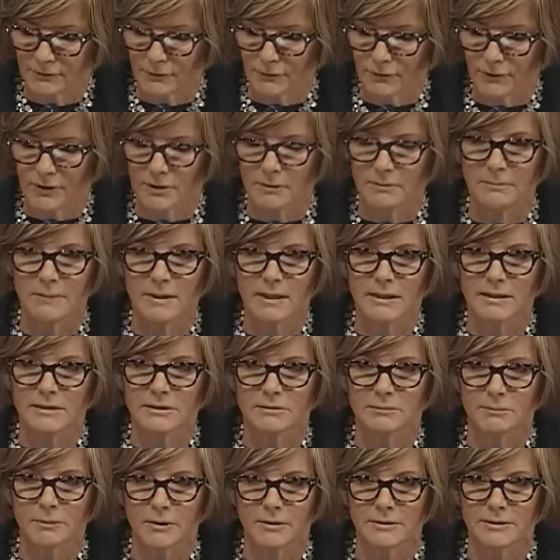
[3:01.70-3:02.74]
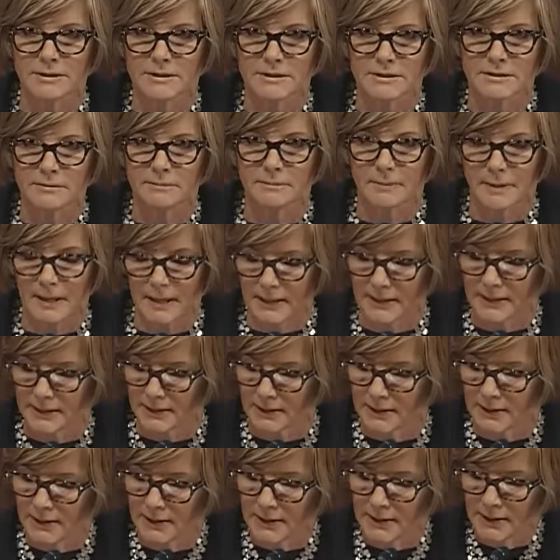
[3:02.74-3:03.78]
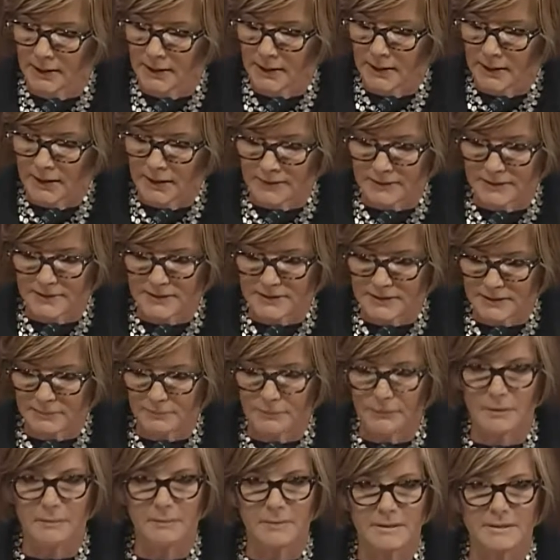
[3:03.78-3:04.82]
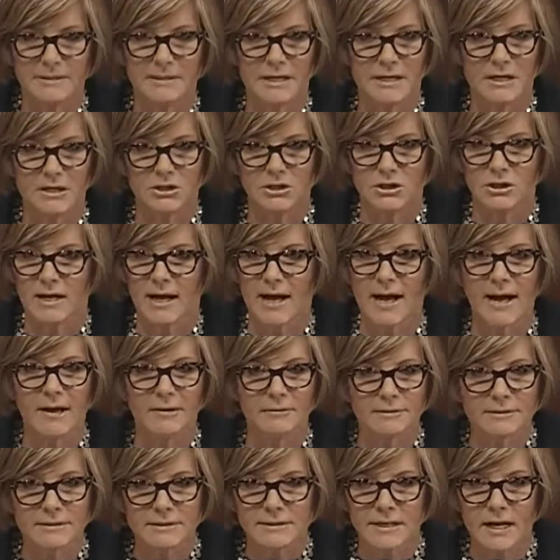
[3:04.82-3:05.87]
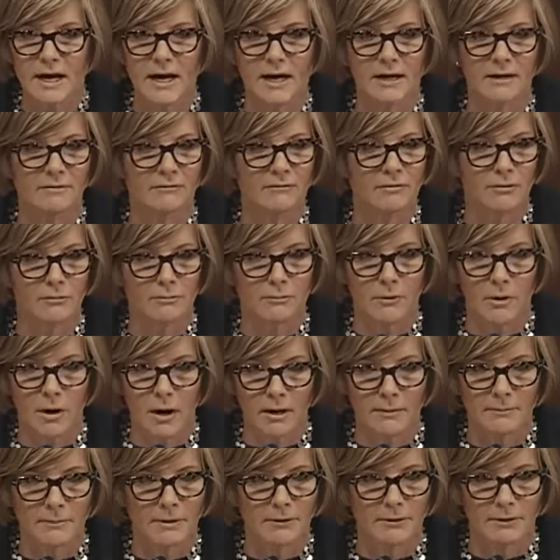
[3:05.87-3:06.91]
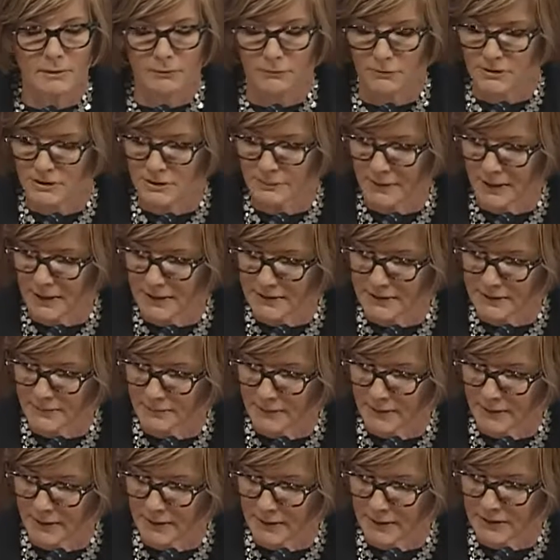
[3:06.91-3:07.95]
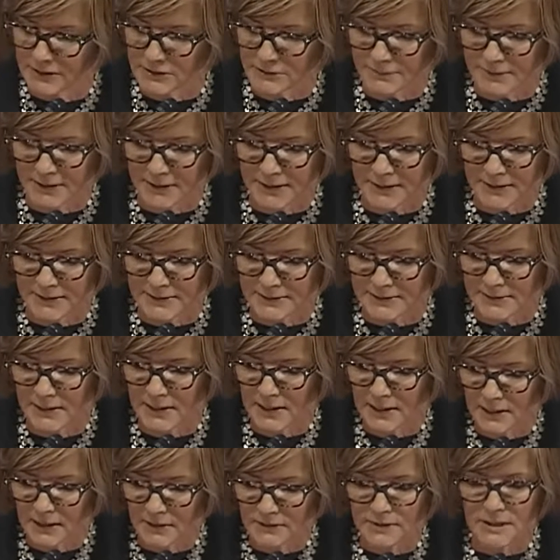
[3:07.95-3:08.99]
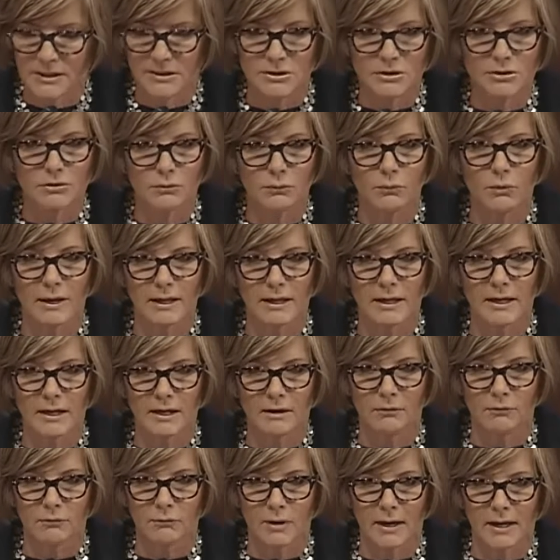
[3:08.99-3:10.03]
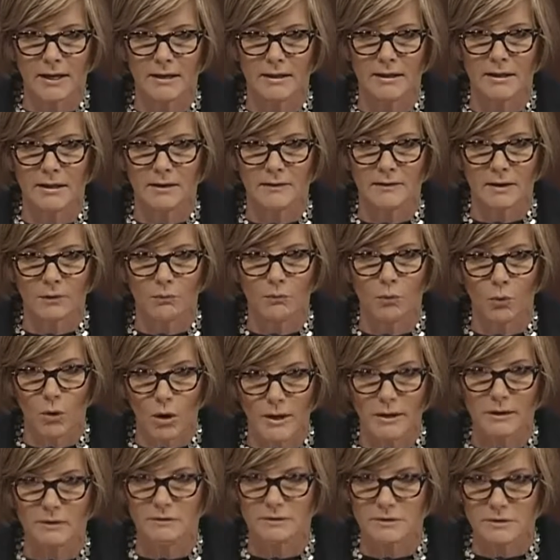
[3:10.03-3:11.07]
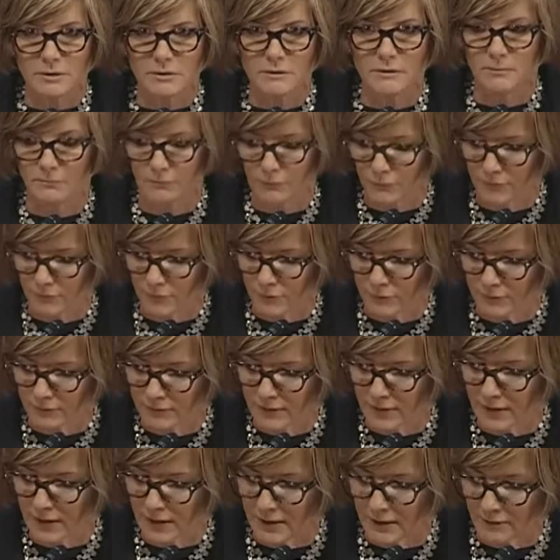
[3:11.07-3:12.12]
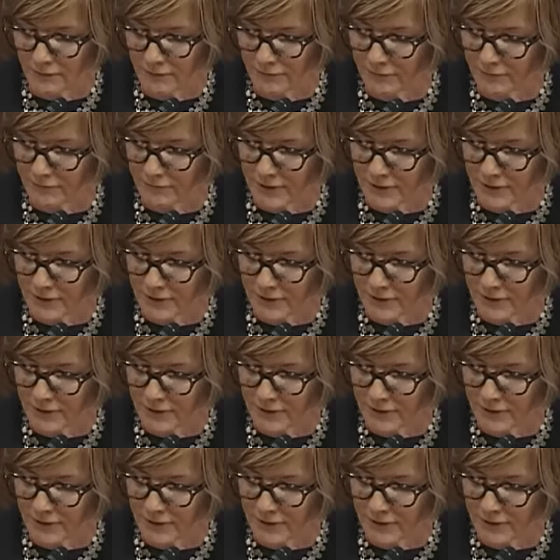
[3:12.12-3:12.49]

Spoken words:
who are committed to participate in this implementation outside of their primary responsibilities because they do want to get it right and they want to improve the care for